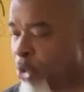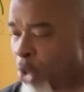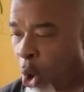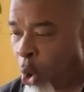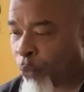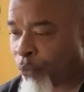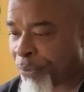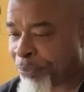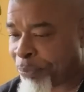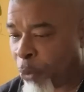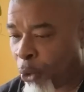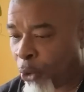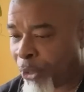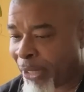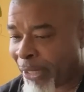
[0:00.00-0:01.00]
No,
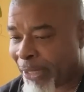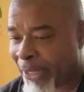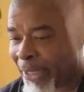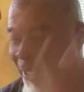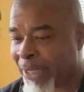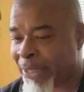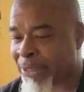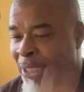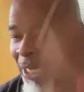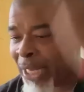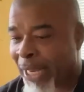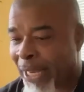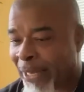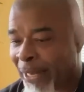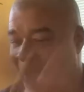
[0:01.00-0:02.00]
report it each
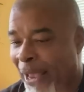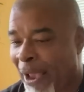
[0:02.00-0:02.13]
and